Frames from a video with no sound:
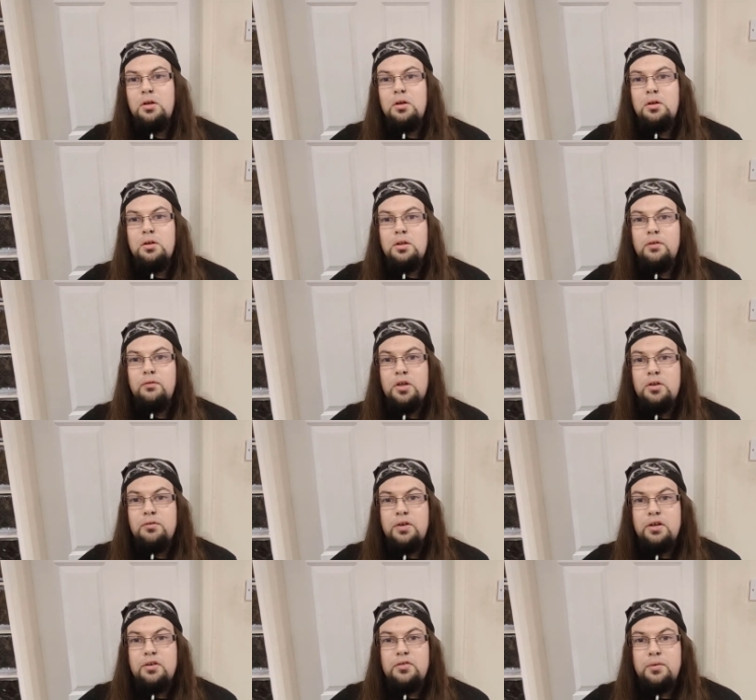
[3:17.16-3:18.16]
The viewing
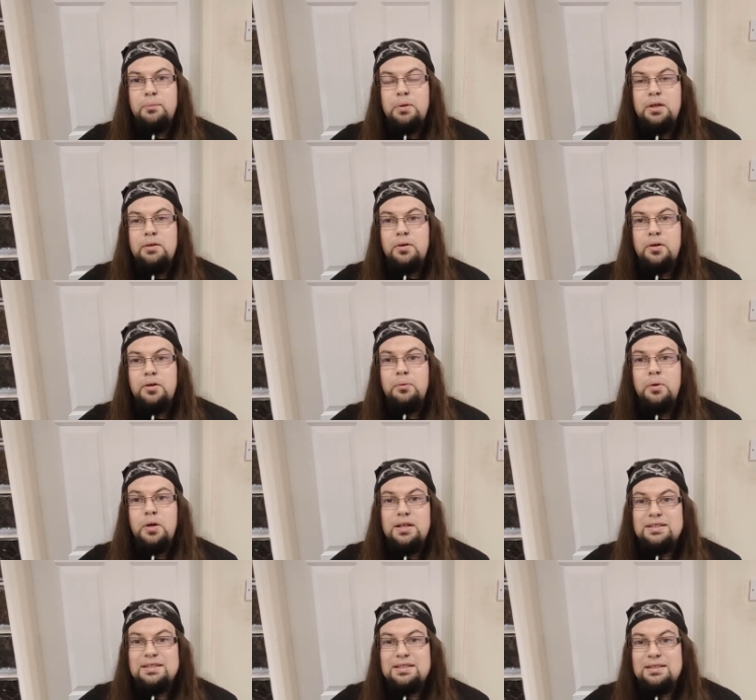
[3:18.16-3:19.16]
figures for P-Rock were
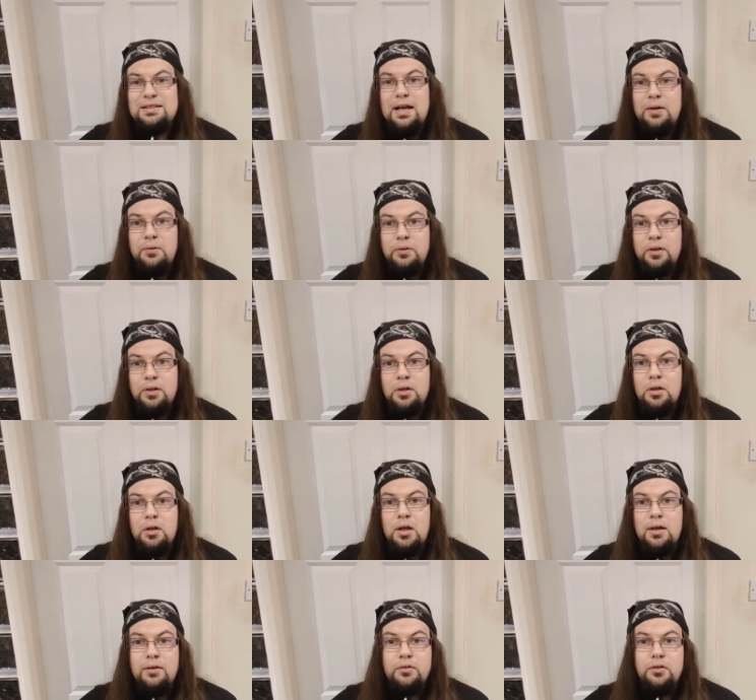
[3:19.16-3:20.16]
astounding.
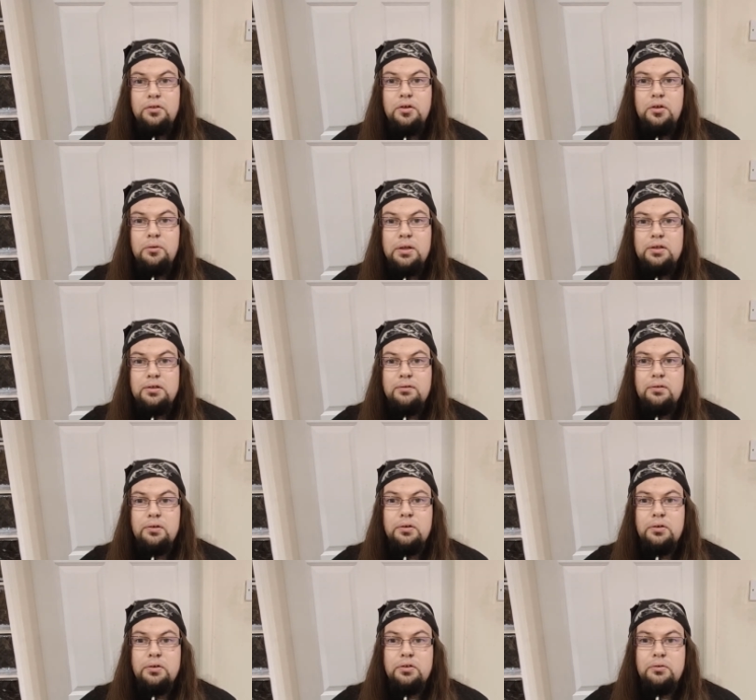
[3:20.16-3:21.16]
After 2 weeks of
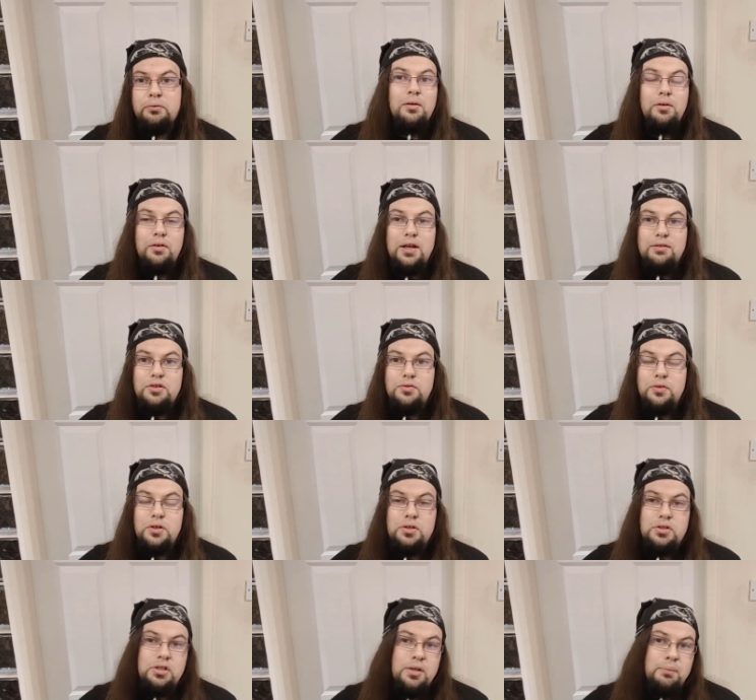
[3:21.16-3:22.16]
launch, with an average
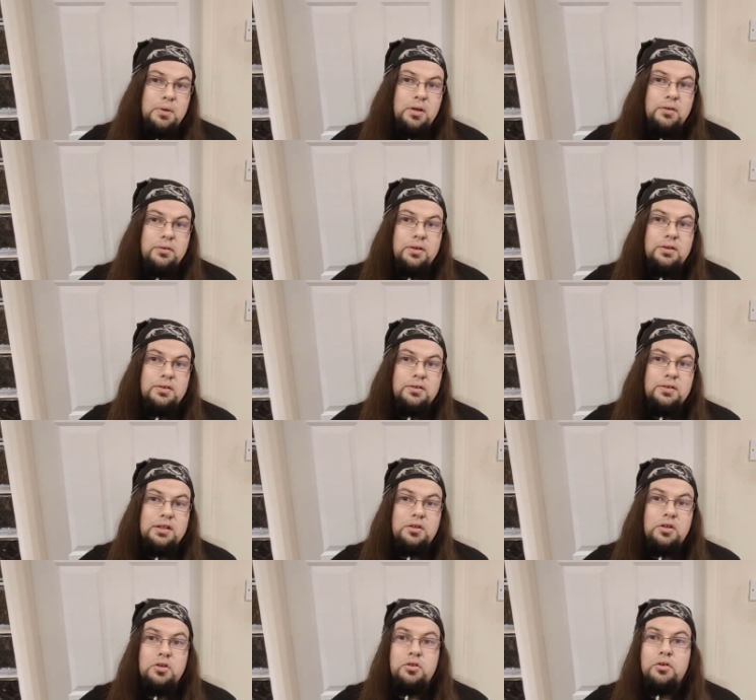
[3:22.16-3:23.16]
viewership of
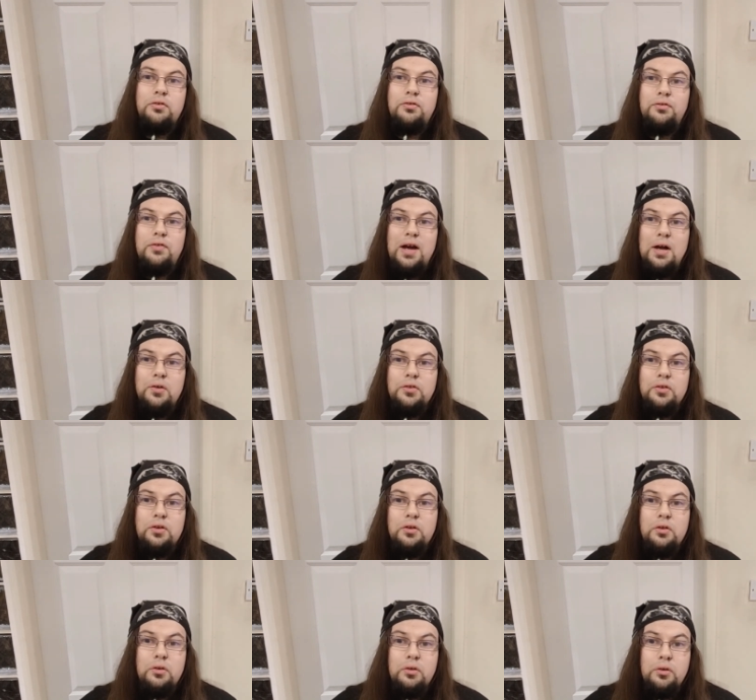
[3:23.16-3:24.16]

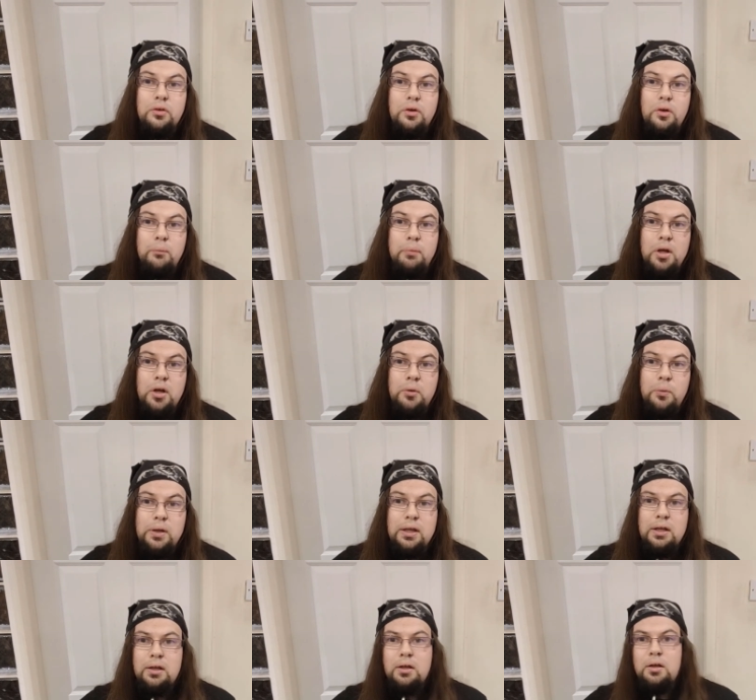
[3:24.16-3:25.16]
600,000 per
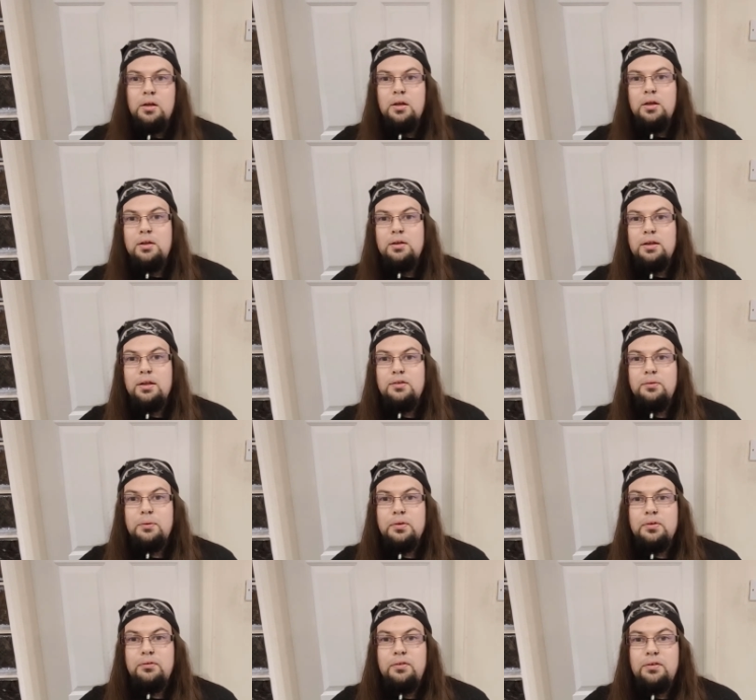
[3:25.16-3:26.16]
week. This
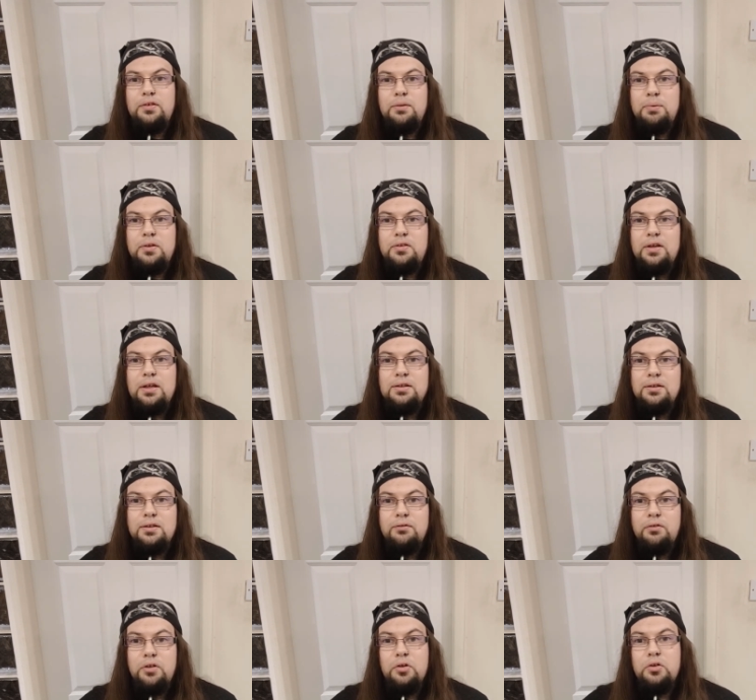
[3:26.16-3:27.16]
was 50% of the
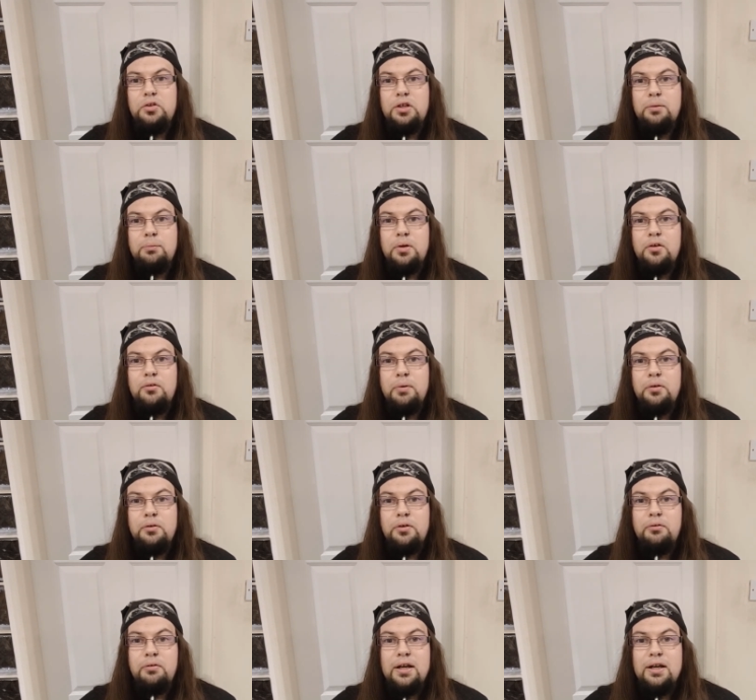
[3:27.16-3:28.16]
viewership of both
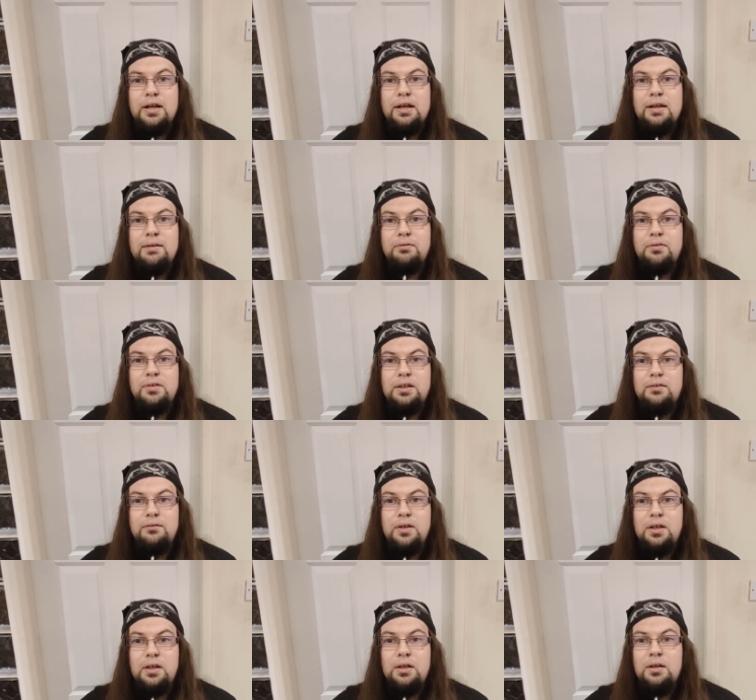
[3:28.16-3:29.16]
Kerrang and
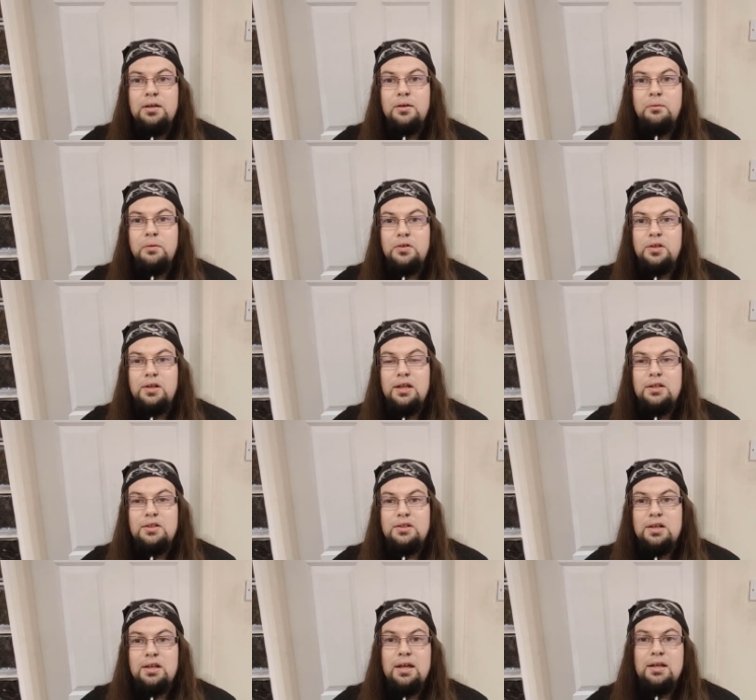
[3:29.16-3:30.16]
MTV, which
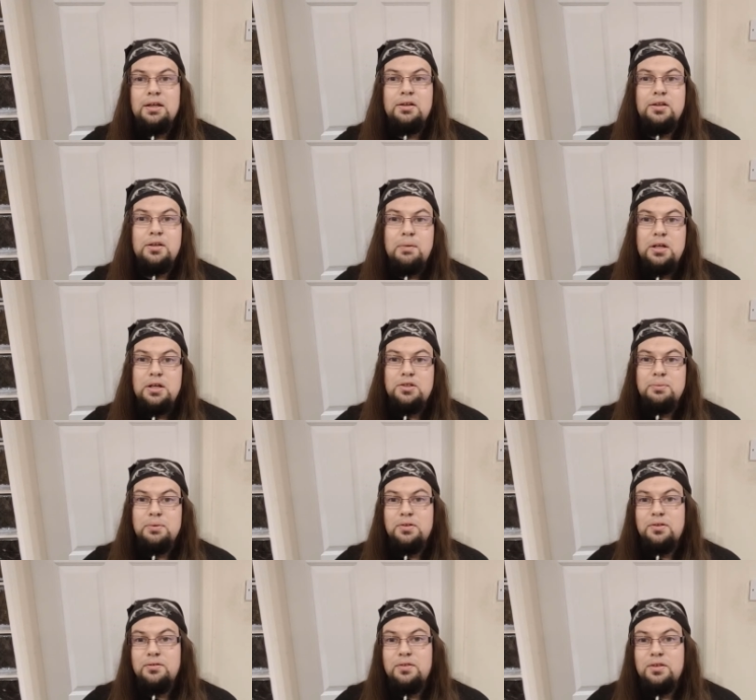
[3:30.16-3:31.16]
allegedly angered the
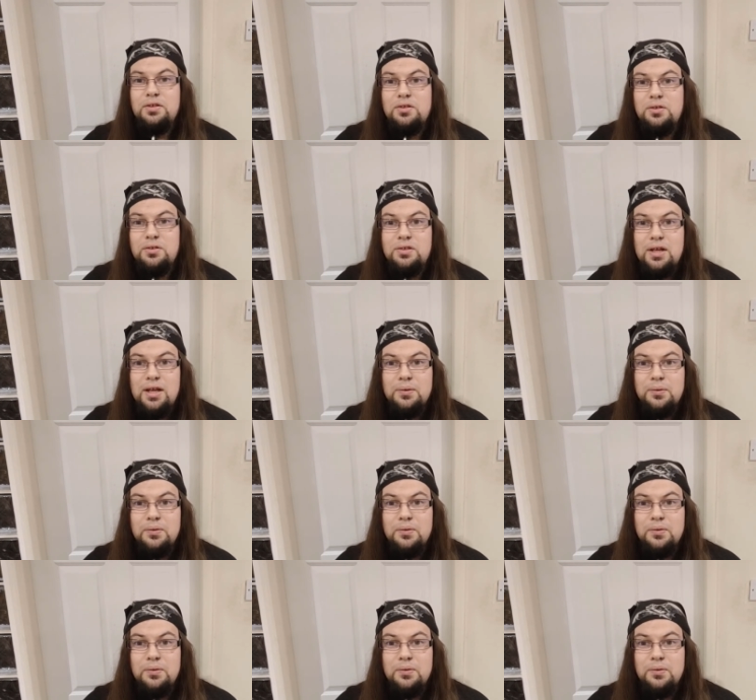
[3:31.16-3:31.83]
management of the two channels.